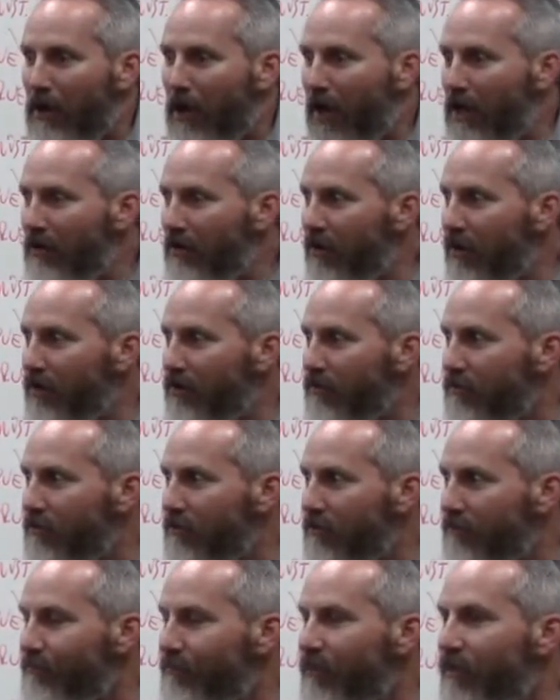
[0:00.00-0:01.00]
I don't know.
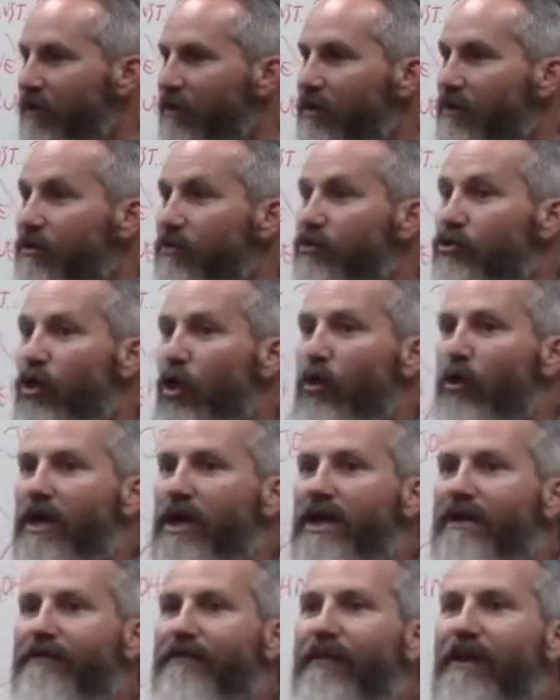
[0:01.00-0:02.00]
So
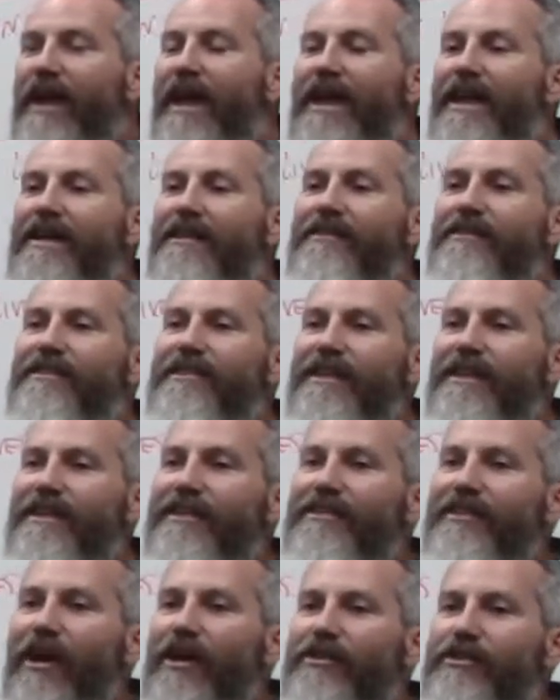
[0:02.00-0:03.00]
if a
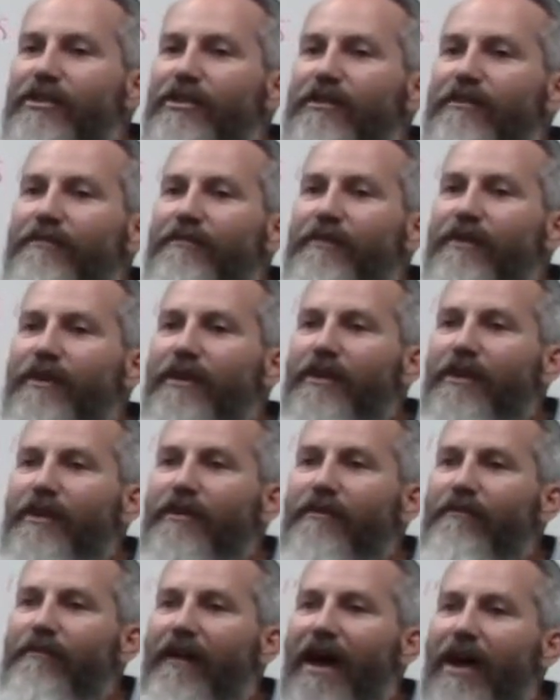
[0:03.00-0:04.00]
deductive,
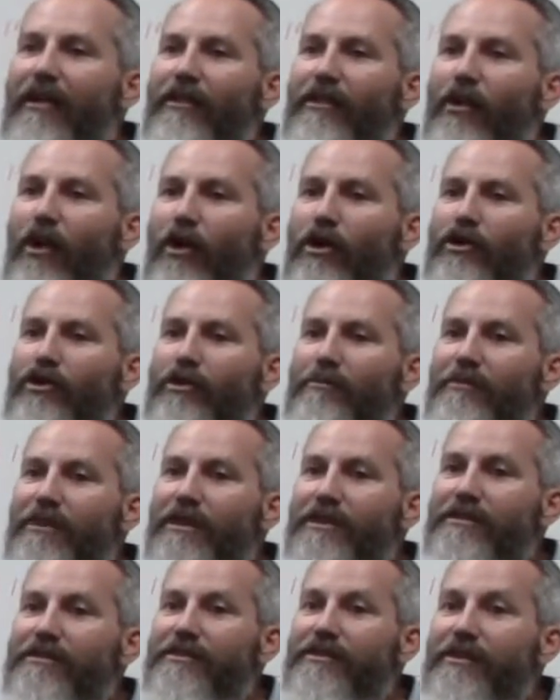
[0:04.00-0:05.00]
valid
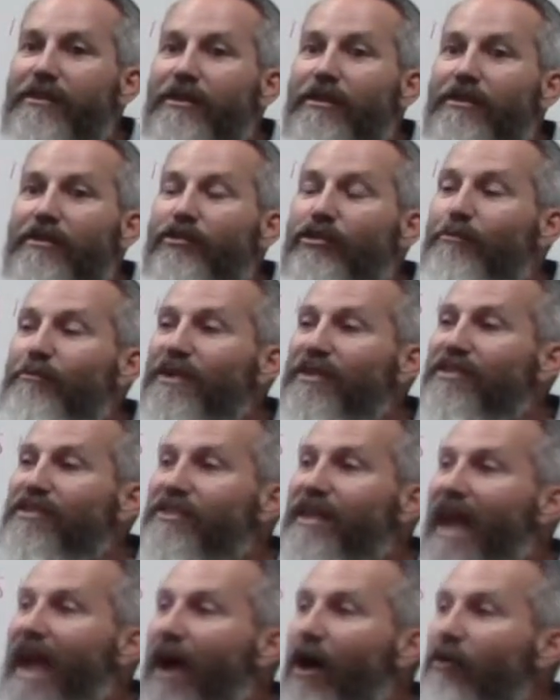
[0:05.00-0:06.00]
argument to be
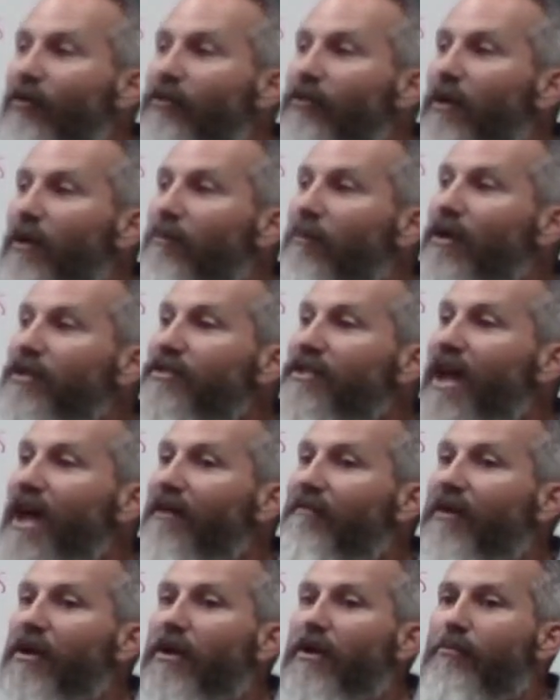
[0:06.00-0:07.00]
sound must
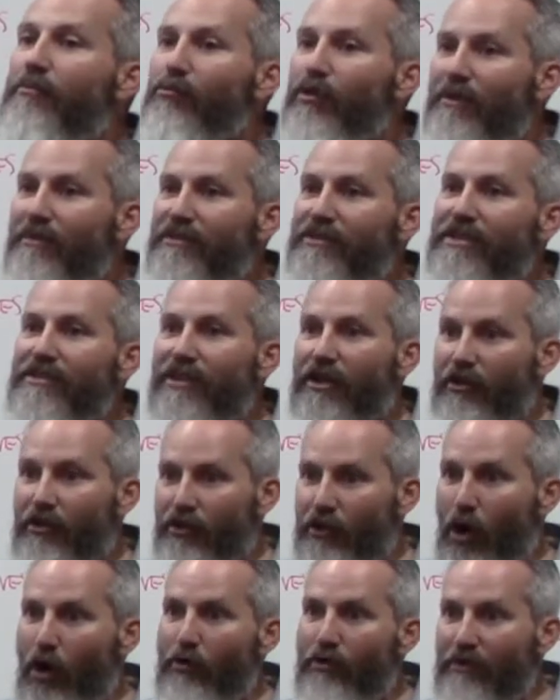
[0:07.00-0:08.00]
have premises that are
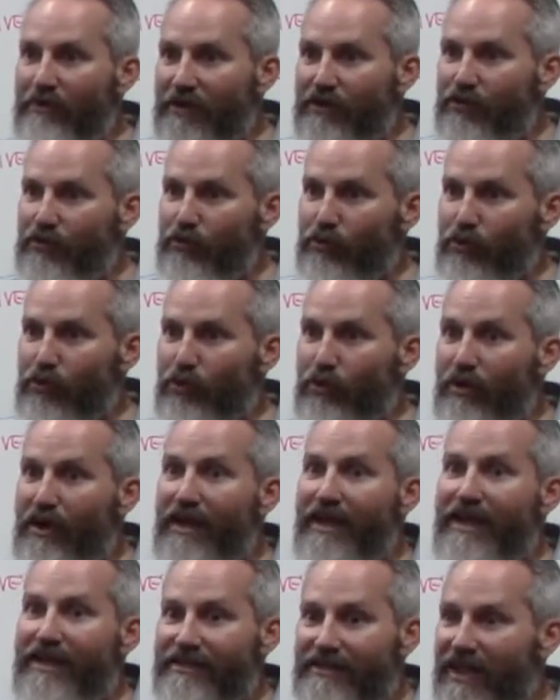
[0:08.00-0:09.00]
known to be
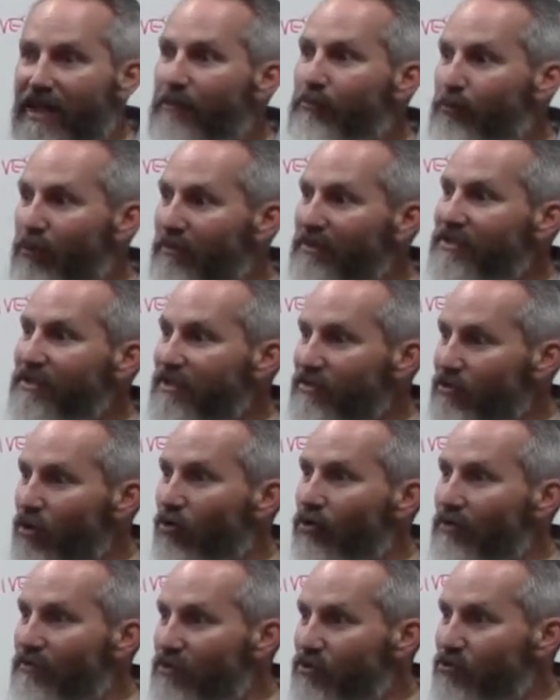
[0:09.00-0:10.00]
true, is that a premise that's
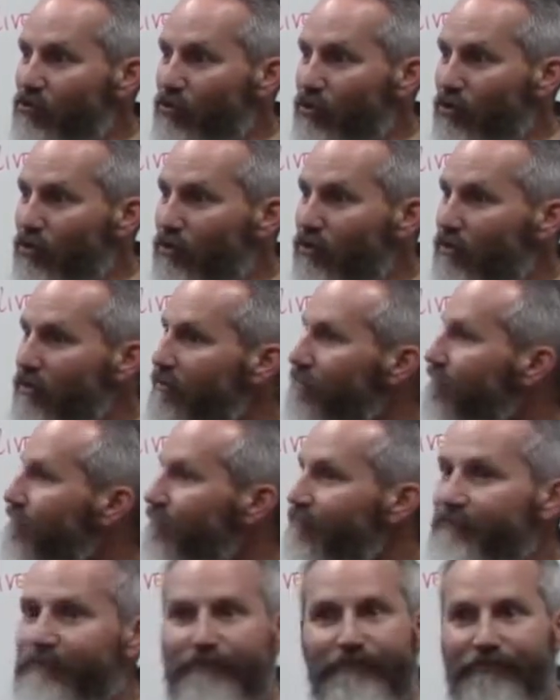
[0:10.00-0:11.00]
known to be true?
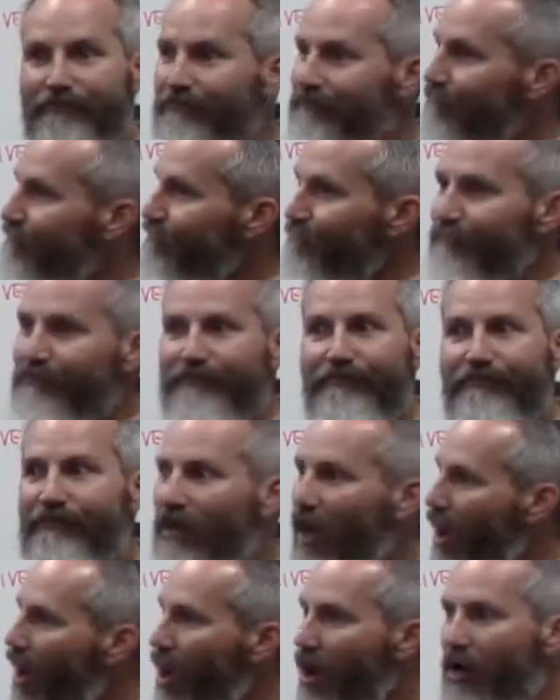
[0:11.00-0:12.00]

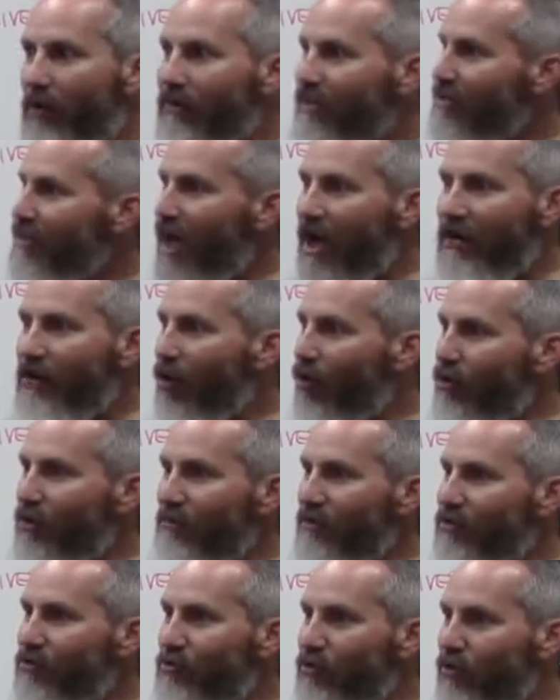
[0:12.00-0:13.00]
No, it's not known to
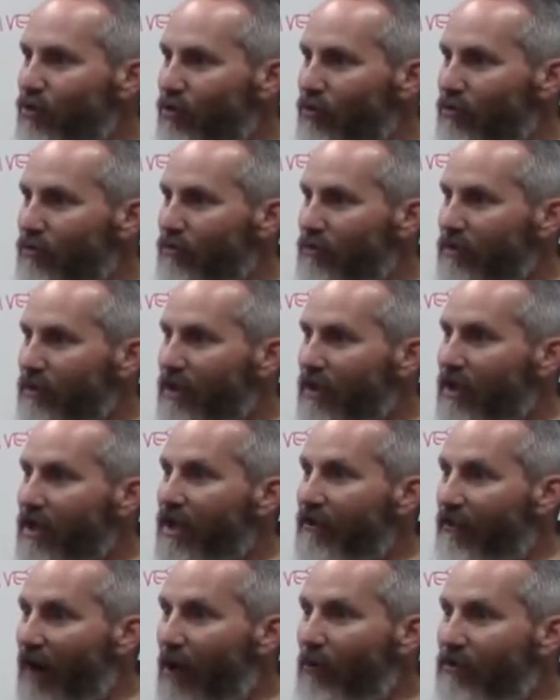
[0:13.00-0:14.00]
be true.
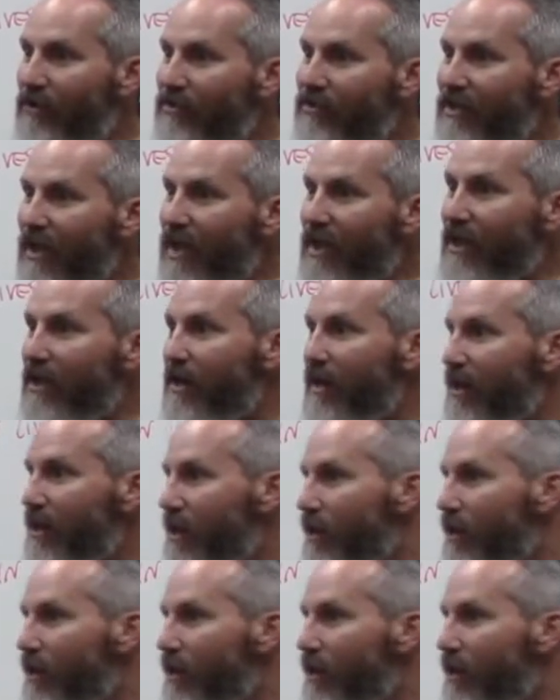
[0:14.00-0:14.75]
If I were to say,